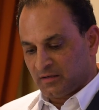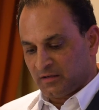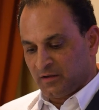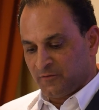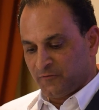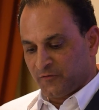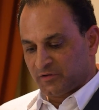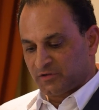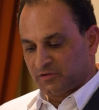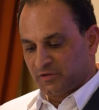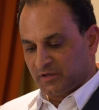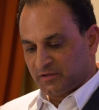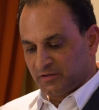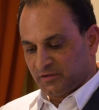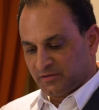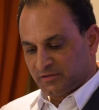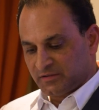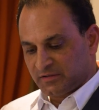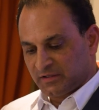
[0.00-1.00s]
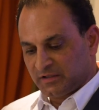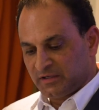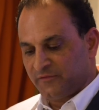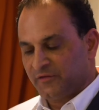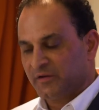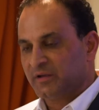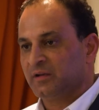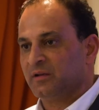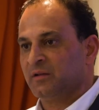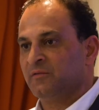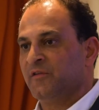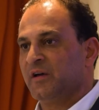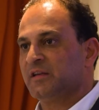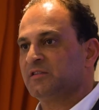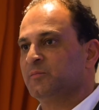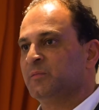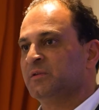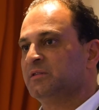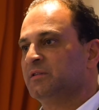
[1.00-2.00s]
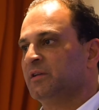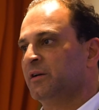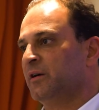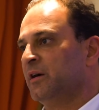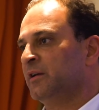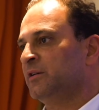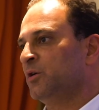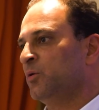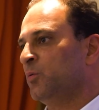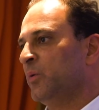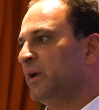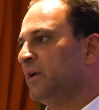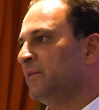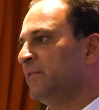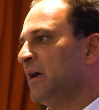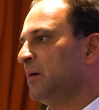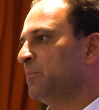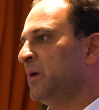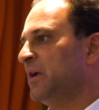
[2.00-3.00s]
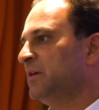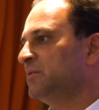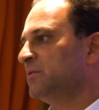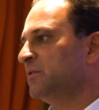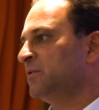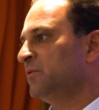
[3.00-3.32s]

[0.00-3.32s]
infrastructure and significant investments that are underway in that basin.